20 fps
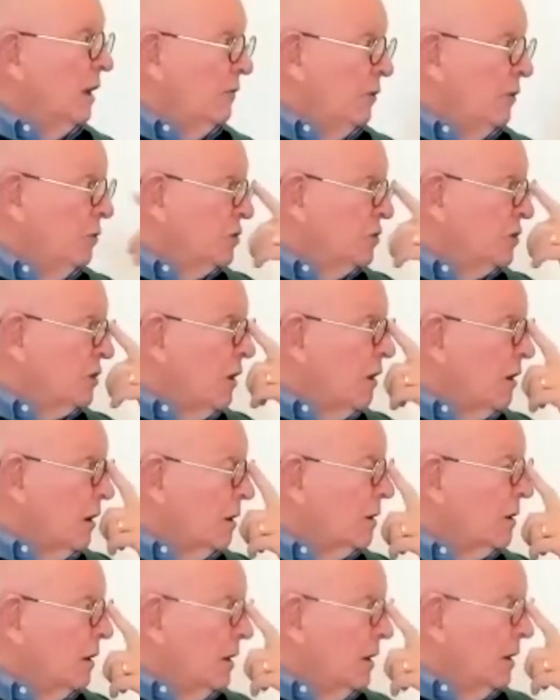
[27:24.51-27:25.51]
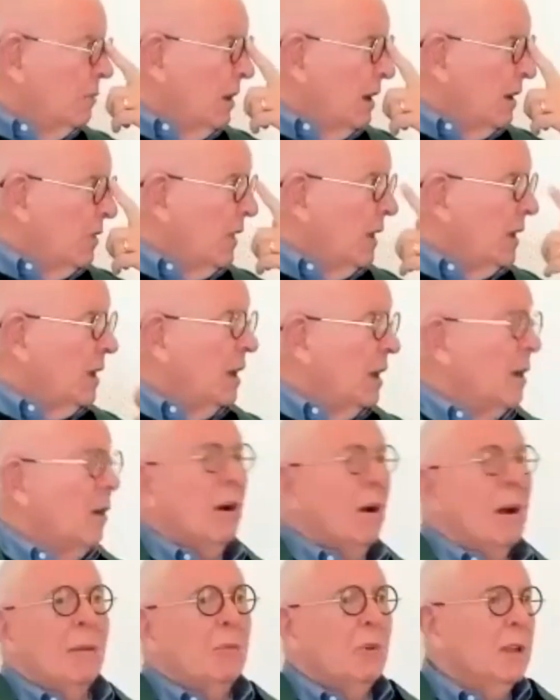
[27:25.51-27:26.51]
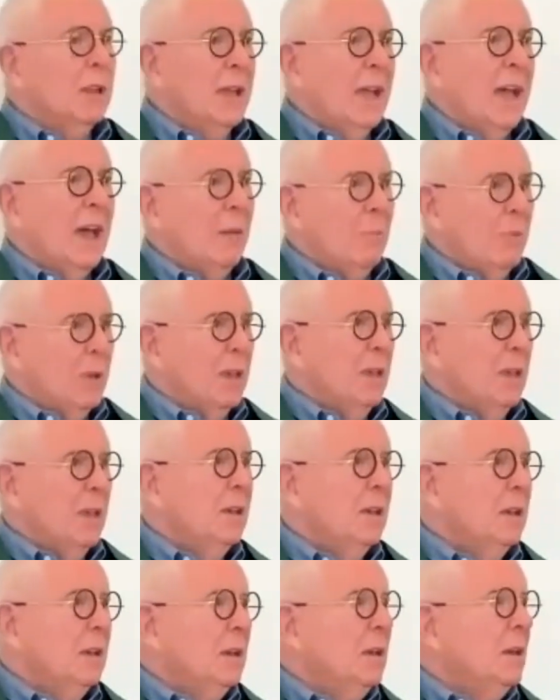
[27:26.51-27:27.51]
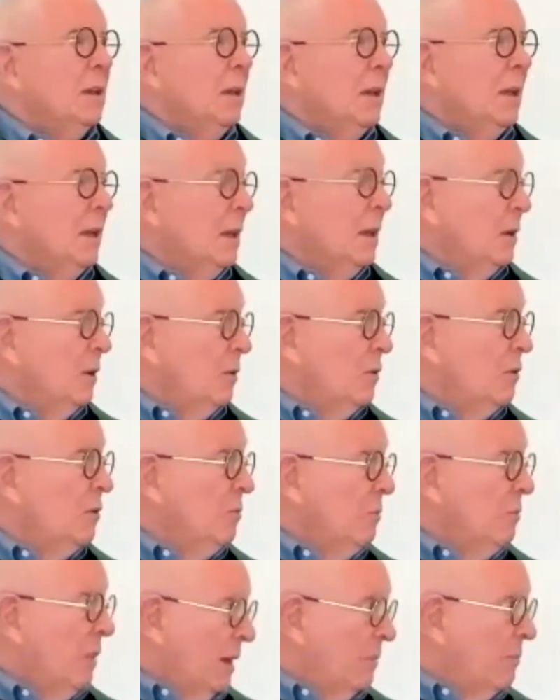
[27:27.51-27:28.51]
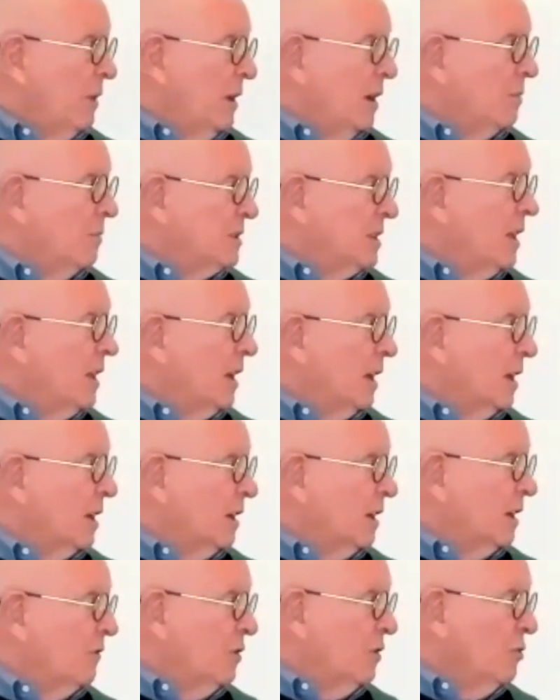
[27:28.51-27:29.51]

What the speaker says: If you start by thinking, oh, I'm really happy, you might be upset.